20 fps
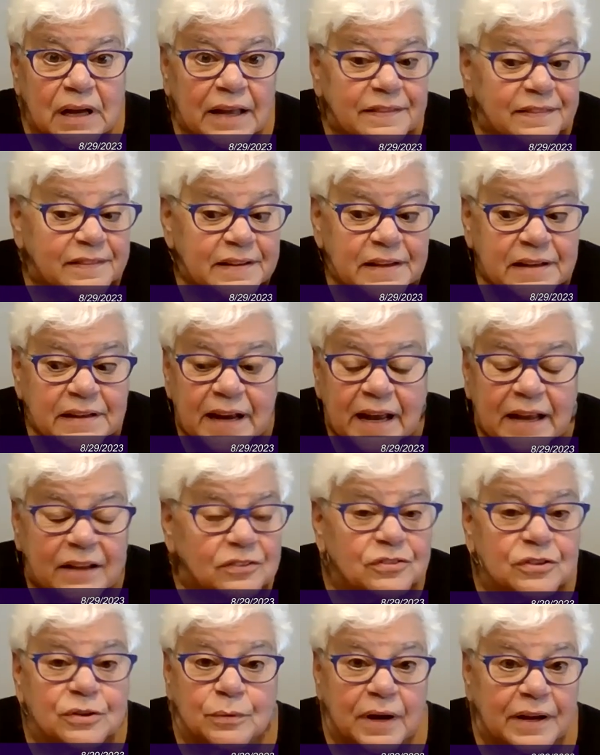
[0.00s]
I think it
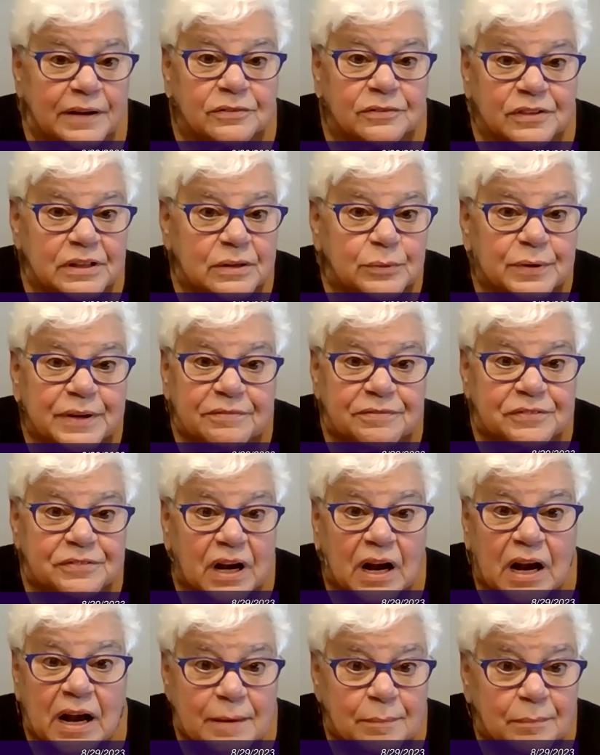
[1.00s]
has to. I don't think we have
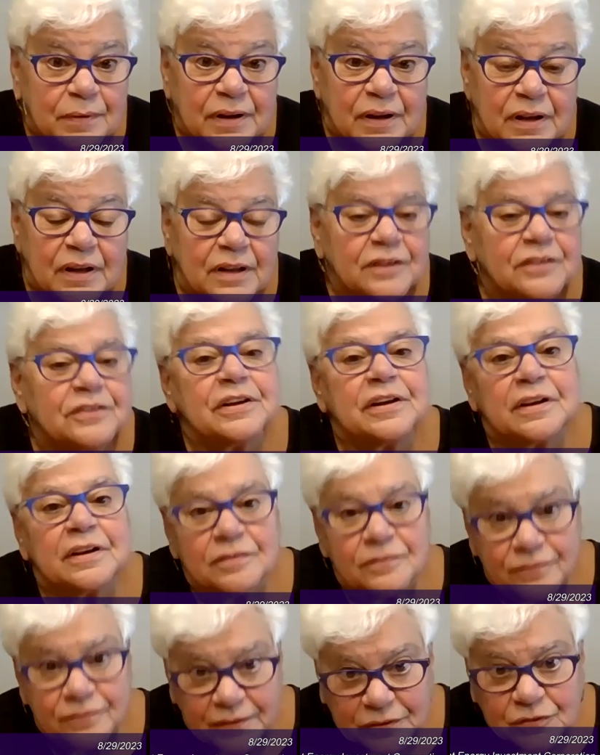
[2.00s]
time to
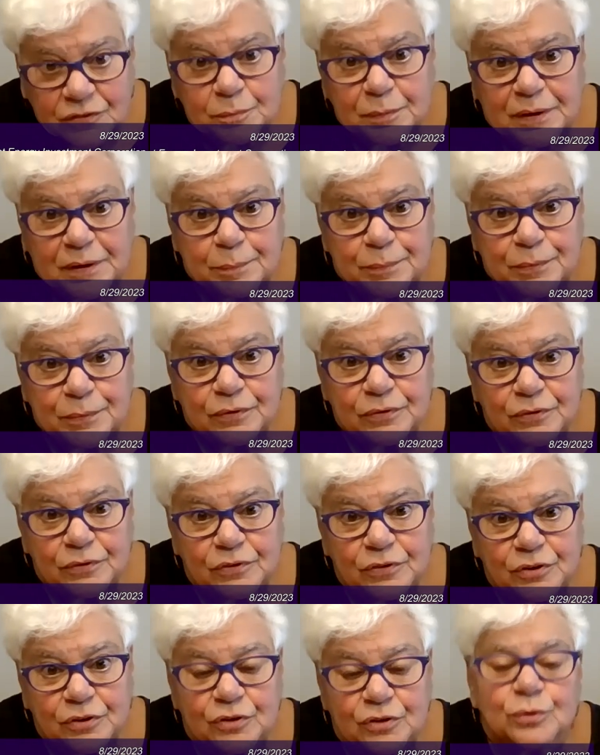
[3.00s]
convince
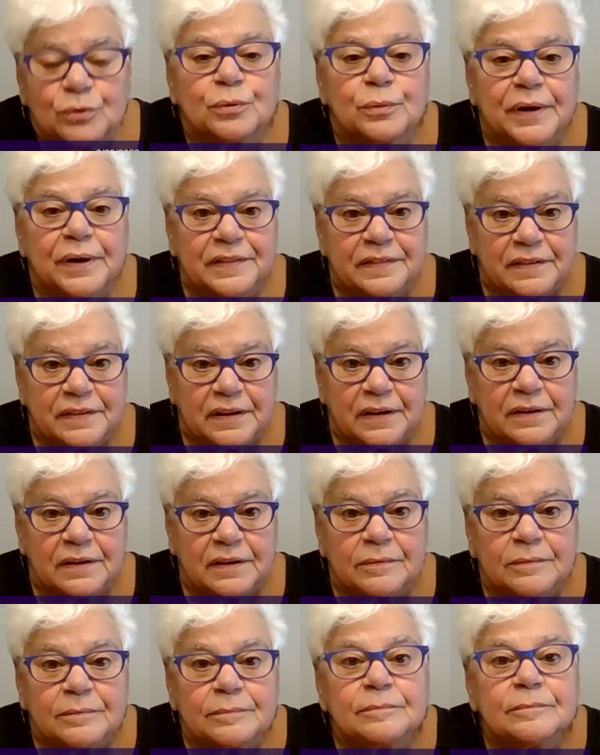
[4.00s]
people to do the right
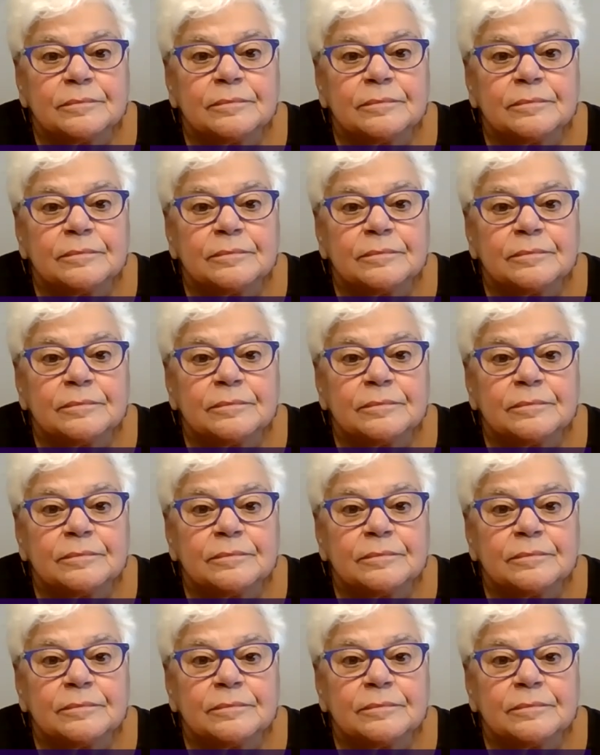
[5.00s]
thing.